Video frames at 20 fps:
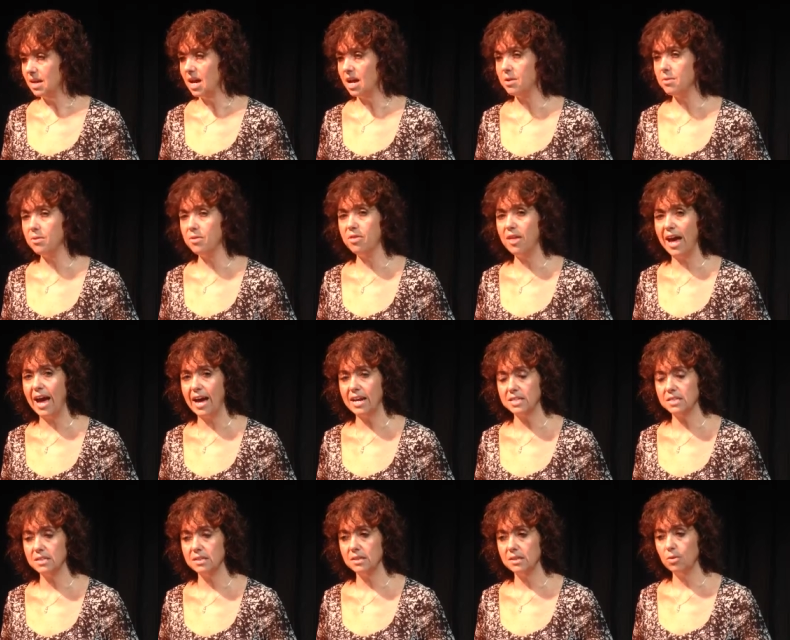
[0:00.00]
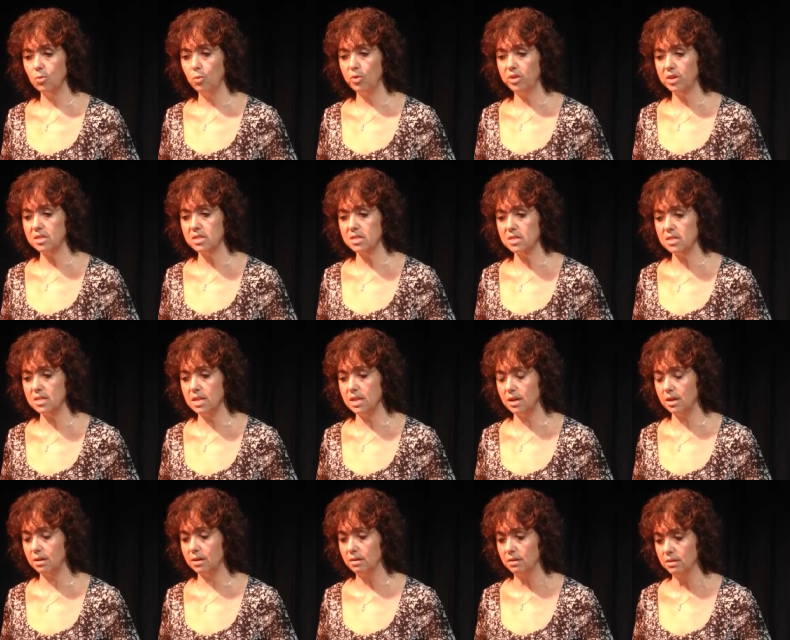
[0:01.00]
and that with a
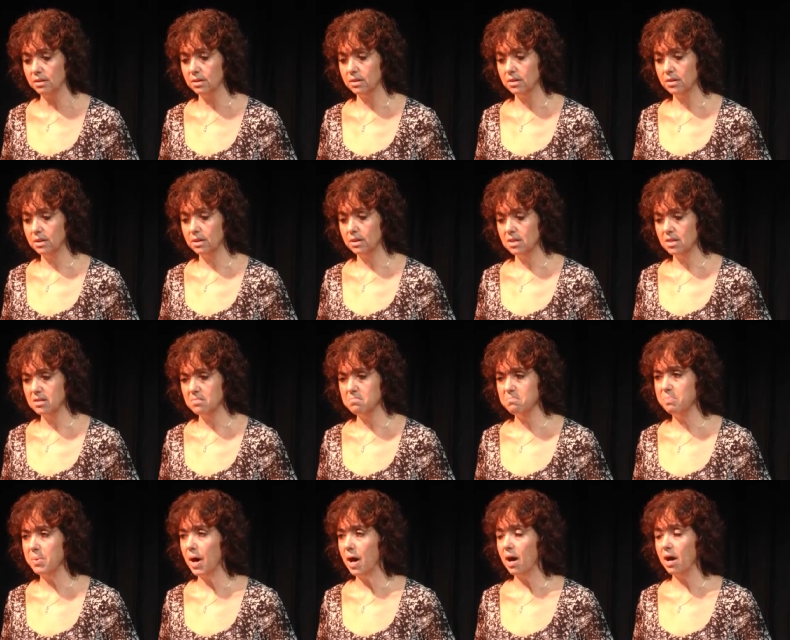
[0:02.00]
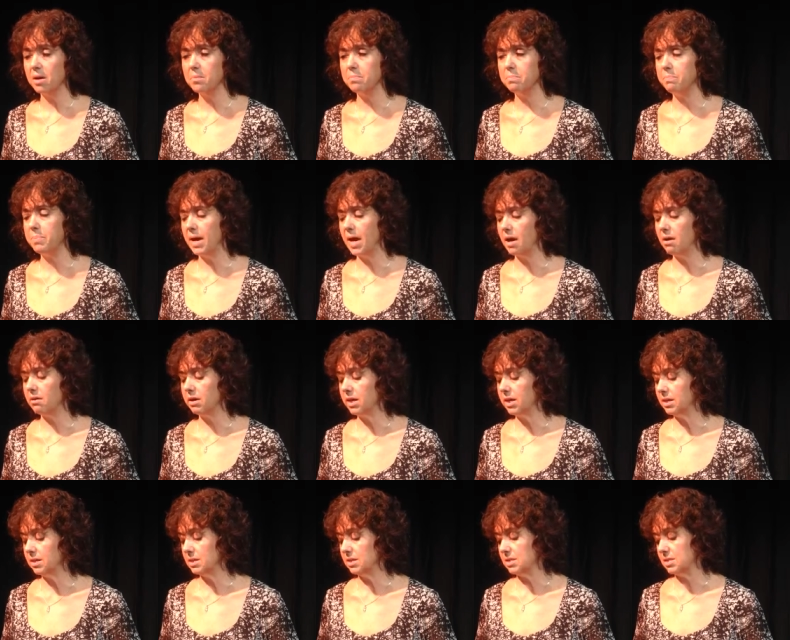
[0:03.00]
sneer:
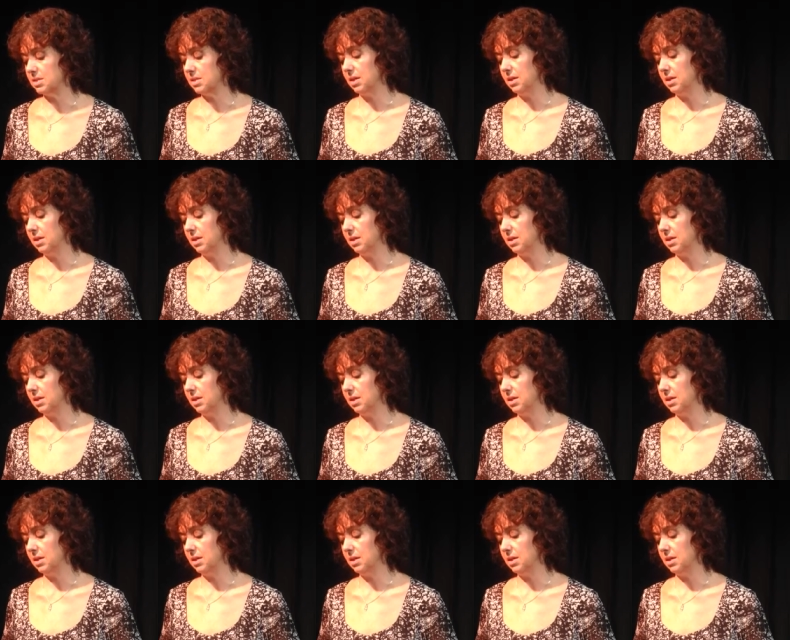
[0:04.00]
barbarian.